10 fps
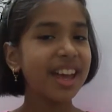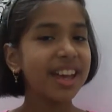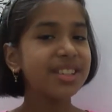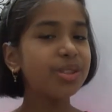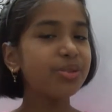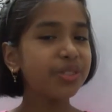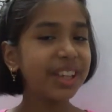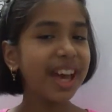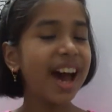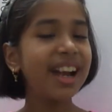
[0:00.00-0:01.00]
So we
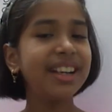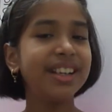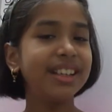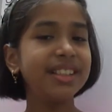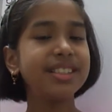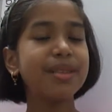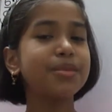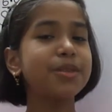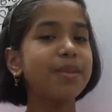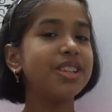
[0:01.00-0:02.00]
had learned some
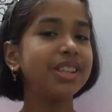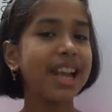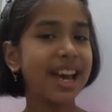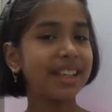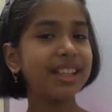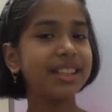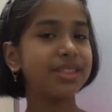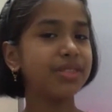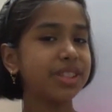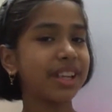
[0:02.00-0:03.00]
special angle. This
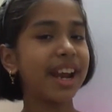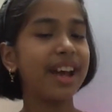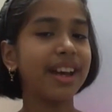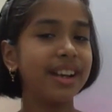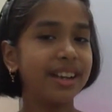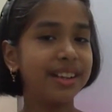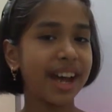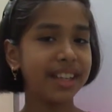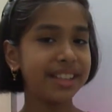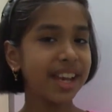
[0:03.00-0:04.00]
was the
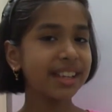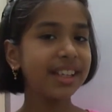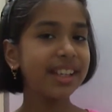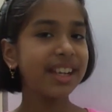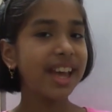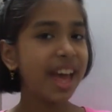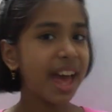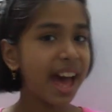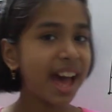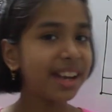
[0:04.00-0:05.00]
right angle,
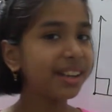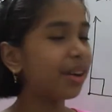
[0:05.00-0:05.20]
and